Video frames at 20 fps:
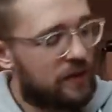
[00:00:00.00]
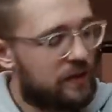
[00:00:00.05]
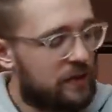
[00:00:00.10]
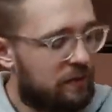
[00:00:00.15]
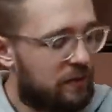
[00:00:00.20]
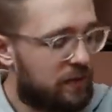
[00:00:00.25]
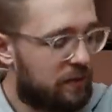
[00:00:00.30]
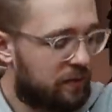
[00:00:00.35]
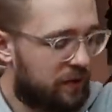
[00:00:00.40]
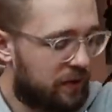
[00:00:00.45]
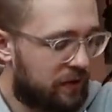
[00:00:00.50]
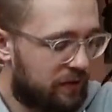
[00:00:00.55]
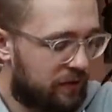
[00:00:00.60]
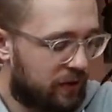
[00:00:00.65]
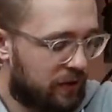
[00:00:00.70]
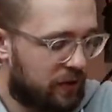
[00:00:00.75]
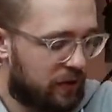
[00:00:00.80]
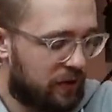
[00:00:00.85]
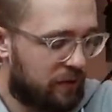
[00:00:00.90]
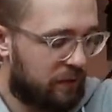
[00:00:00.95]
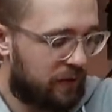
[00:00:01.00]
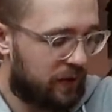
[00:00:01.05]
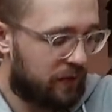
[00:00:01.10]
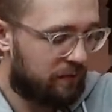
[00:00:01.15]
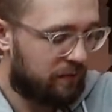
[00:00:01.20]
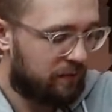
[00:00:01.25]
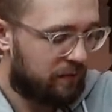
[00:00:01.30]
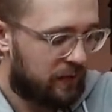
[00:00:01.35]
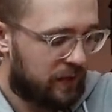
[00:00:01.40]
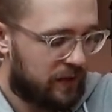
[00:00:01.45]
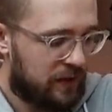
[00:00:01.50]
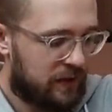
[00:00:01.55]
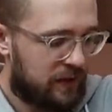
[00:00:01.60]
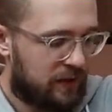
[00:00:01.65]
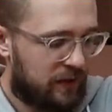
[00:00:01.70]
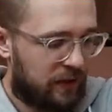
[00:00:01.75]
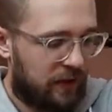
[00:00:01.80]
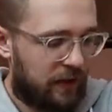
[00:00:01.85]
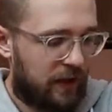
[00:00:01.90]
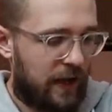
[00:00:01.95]
is a bit more difficult, but it's
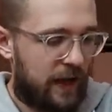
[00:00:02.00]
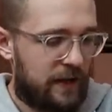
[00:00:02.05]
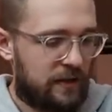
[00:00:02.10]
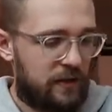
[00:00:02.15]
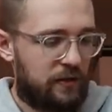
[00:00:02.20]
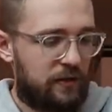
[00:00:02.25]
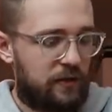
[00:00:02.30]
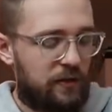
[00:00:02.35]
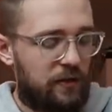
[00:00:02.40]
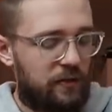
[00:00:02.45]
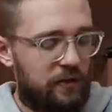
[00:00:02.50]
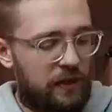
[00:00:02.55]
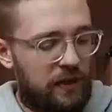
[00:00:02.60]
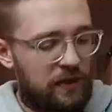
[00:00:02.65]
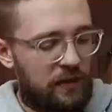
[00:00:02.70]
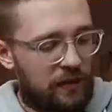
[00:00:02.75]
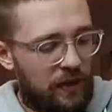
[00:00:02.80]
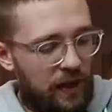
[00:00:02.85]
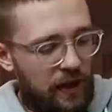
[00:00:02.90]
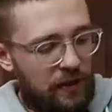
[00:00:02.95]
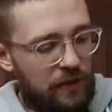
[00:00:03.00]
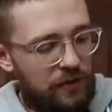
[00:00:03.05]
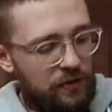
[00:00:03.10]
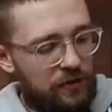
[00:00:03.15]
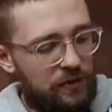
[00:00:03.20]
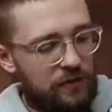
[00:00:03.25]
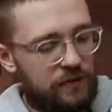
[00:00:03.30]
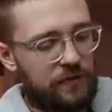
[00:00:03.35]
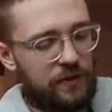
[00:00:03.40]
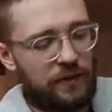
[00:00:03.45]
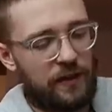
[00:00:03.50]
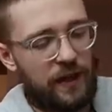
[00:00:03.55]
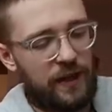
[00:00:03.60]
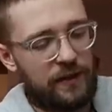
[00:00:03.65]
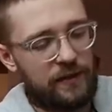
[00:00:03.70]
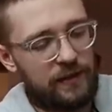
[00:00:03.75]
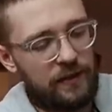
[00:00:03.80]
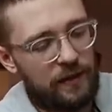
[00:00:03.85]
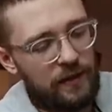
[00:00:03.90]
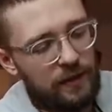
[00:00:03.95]
not a hassle. You don't need any tools for that.